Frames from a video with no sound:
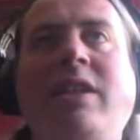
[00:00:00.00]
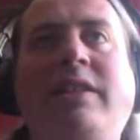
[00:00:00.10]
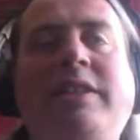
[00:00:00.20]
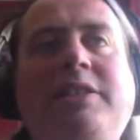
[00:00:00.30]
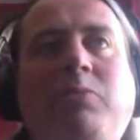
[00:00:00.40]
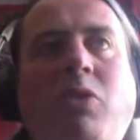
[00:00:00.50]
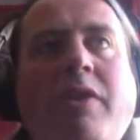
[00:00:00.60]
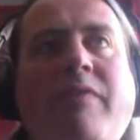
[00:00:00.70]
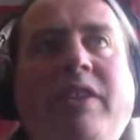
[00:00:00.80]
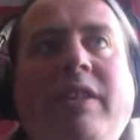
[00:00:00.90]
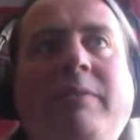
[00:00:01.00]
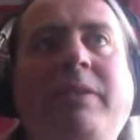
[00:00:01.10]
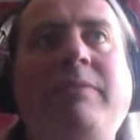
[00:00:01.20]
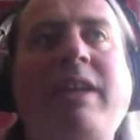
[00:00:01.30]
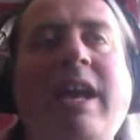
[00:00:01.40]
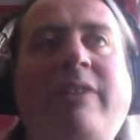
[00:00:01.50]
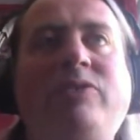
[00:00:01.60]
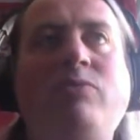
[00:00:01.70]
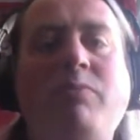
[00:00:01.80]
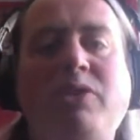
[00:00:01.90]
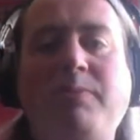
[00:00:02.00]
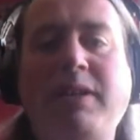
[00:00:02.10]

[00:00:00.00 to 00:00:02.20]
This is why I think they would have to almost